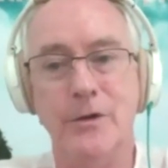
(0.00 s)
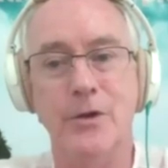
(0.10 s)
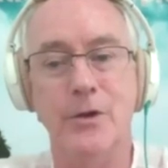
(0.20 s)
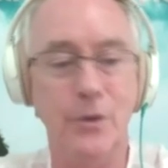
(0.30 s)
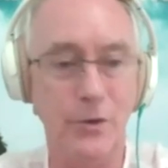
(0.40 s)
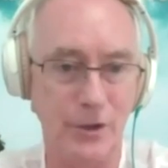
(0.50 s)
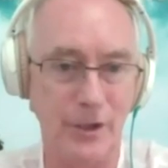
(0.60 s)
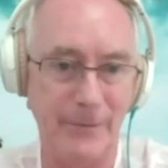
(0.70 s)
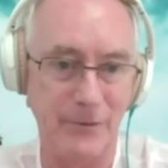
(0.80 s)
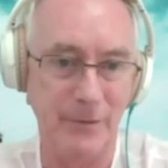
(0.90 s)
huge
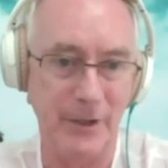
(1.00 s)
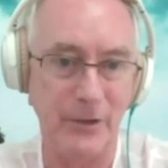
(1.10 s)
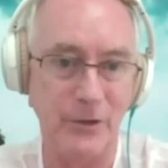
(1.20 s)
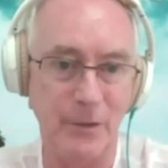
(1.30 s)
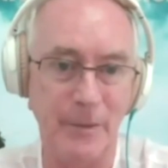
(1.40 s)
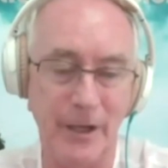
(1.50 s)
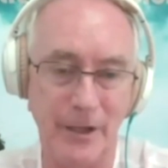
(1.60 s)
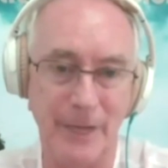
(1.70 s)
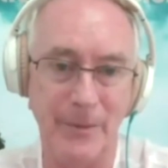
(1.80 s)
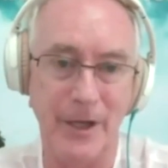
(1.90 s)
collapse in monetary demand
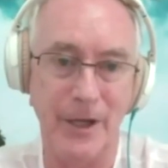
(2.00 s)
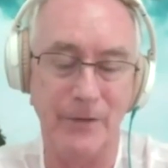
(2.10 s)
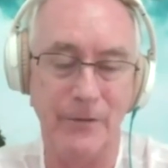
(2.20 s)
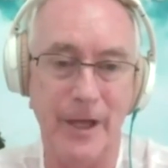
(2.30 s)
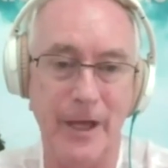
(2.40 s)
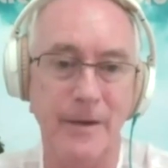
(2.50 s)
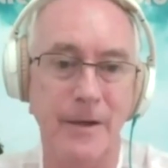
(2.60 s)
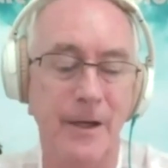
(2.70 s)
coming out of that,